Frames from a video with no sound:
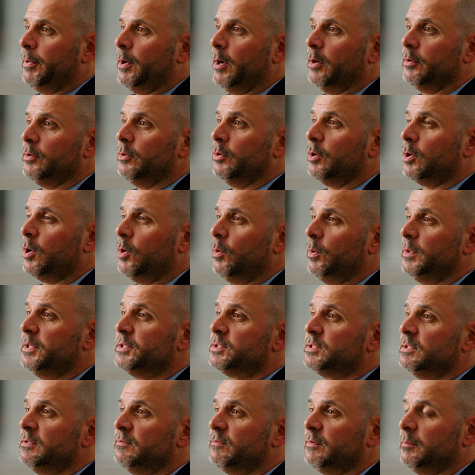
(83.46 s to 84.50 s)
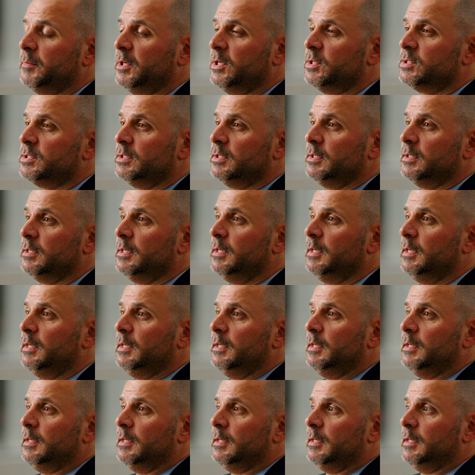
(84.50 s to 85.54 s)
partner or coalition information
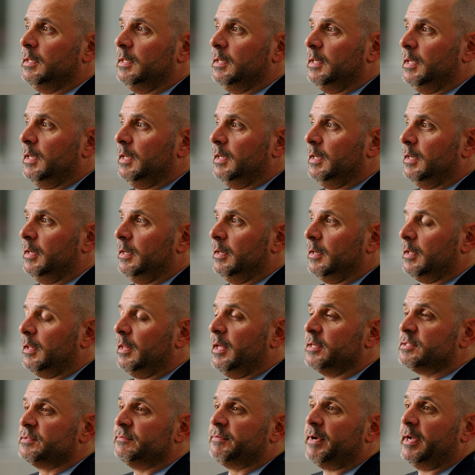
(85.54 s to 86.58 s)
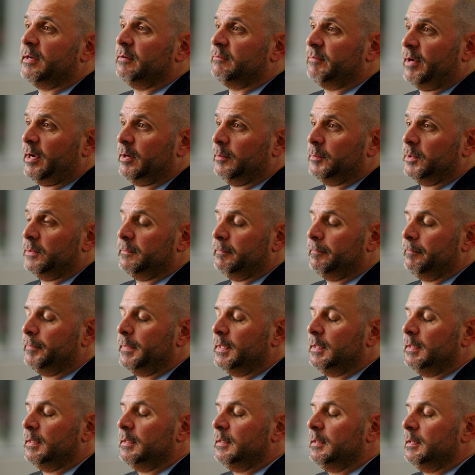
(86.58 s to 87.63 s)
in a uh, classified environment.
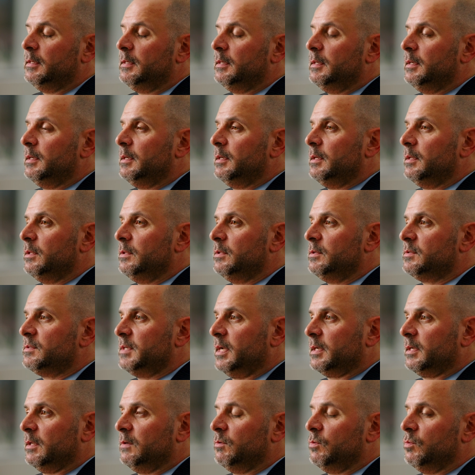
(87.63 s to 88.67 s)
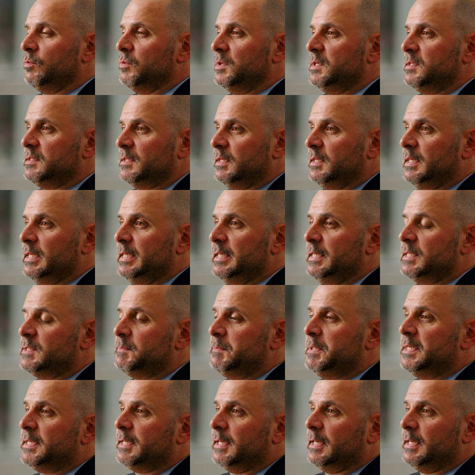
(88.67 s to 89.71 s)
The second reason is
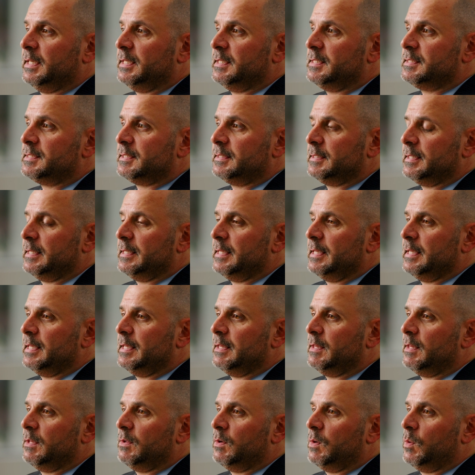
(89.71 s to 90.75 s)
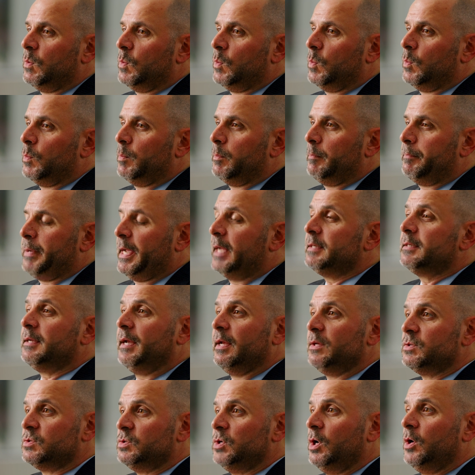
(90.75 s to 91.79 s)
because bad
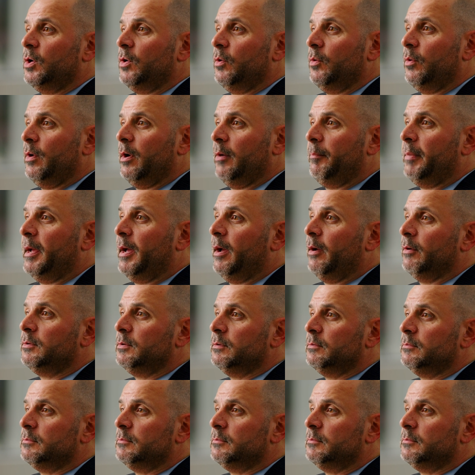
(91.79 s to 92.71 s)
guys know about